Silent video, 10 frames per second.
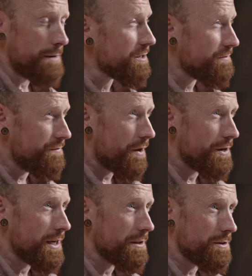but it's very
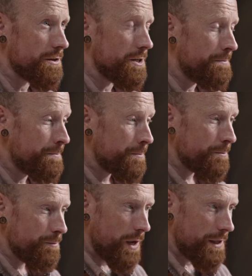delicate,
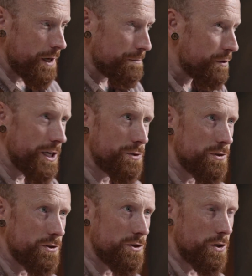and then it plays with
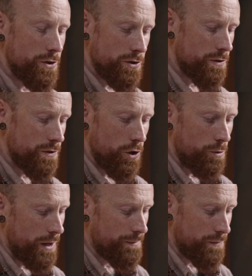the saltiness of the
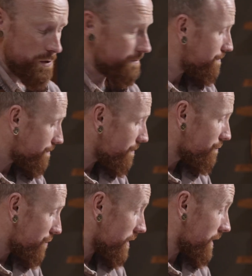Oban. So
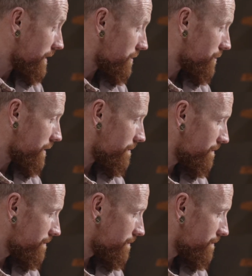really like that drink.